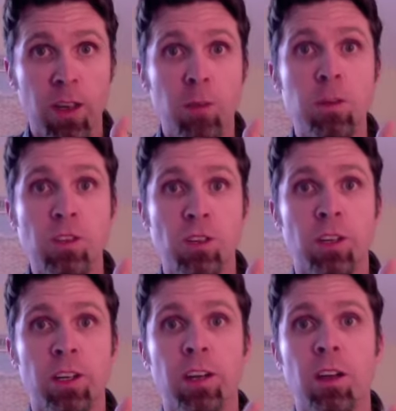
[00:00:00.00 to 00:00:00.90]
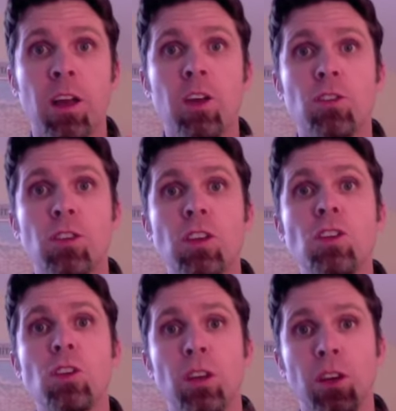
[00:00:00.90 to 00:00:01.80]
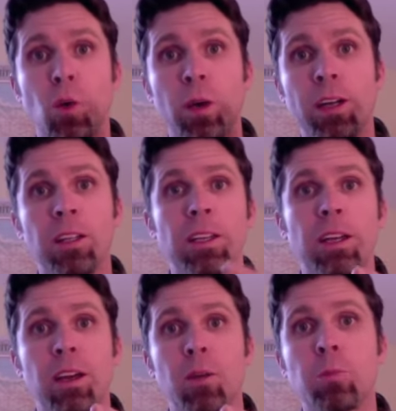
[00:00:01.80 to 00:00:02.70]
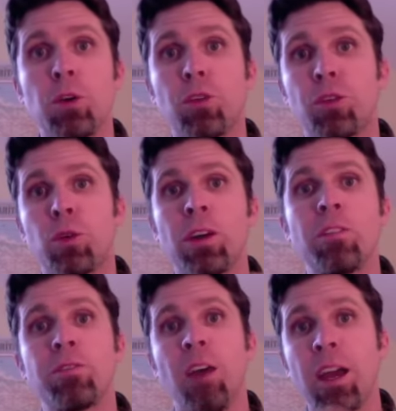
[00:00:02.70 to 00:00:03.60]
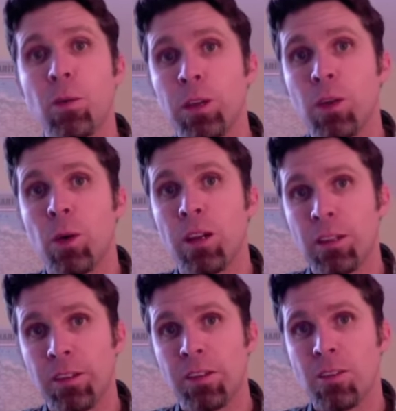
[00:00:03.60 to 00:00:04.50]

material, so that you can quickly move through it, find what you want to listen